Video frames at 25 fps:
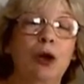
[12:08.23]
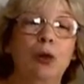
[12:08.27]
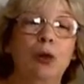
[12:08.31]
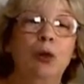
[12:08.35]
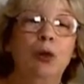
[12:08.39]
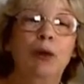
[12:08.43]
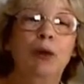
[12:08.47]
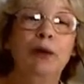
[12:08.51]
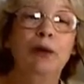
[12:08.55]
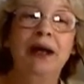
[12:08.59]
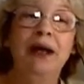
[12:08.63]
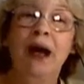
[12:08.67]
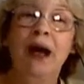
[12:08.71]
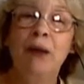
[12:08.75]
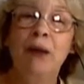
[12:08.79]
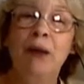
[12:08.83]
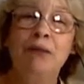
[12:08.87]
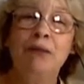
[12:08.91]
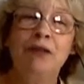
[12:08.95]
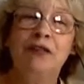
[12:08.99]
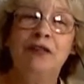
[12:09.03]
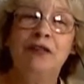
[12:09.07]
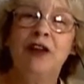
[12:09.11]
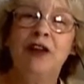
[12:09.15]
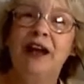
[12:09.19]
Well, we come
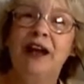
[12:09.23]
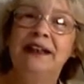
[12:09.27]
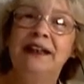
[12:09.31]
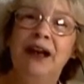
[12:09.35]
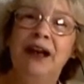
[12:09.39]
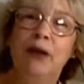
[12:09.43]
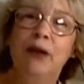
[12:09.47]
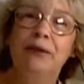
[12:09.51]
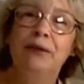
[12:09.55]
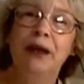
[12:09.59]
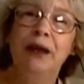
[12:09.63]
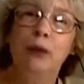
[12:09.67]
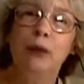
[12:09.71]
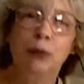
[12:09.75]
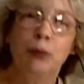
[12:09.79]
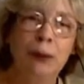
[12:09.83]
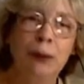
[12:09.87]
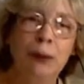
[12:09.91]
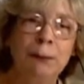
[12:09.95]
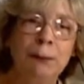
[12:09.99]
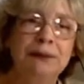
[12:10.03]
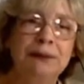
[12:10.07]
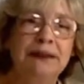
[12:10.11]
to find out that Rip